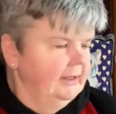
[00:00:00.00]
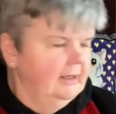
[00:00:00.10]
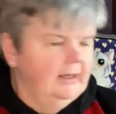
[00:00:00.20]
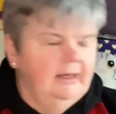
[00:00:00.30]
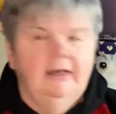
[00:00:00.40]

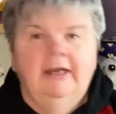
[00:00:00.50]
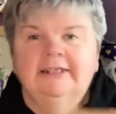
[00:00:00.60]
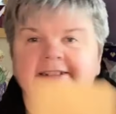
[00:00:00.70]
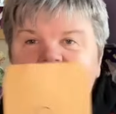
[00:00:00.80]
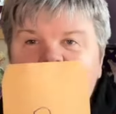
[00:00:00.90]
R
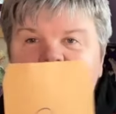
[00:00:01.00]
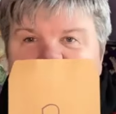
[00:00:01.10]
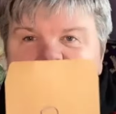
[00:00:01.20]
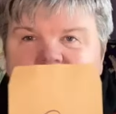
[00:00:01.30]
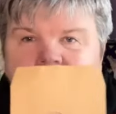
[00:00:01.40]
has
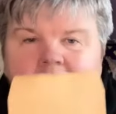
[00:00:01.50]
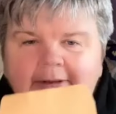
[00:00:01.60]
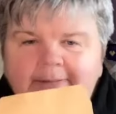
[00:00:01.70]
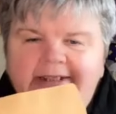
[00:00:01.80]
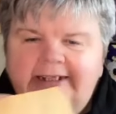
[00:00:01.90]
8
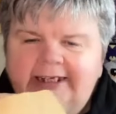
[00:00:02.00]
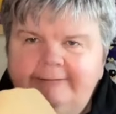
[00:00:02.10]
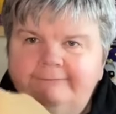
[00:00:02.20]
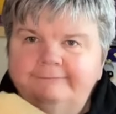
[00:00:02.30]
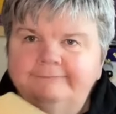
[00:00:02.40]
whips in it.